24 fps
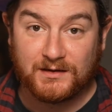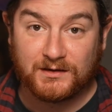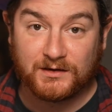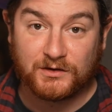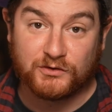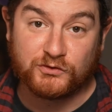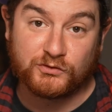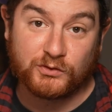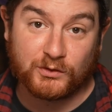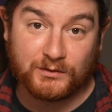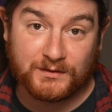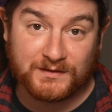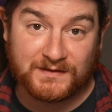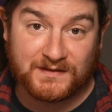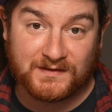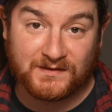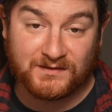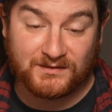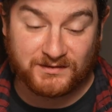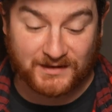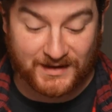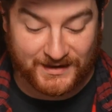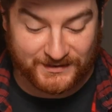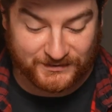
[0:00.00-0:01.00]
controlling
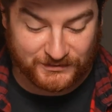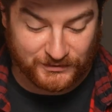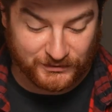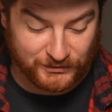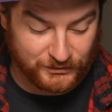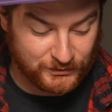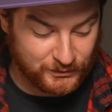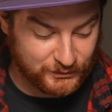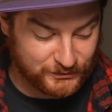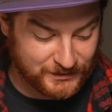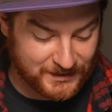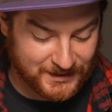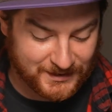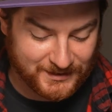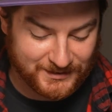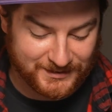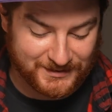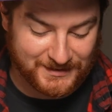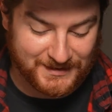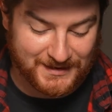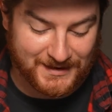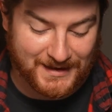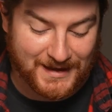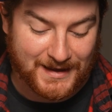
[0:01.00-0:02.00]
these lights using
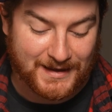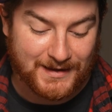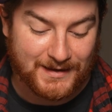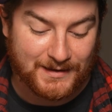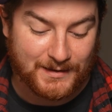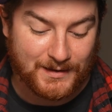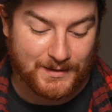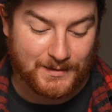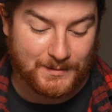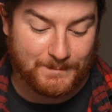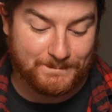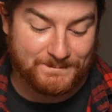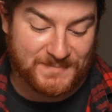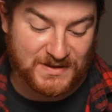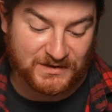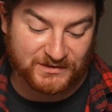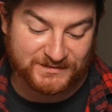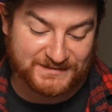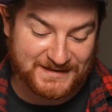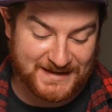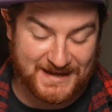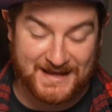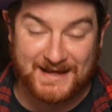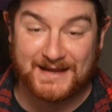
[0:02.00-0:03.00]
the
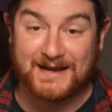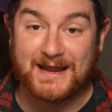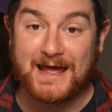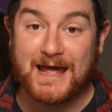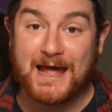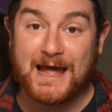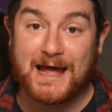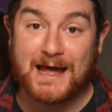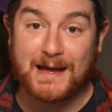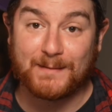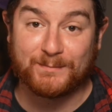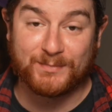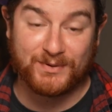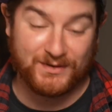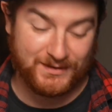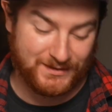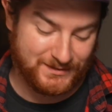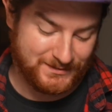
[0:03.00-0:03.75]
built-in app.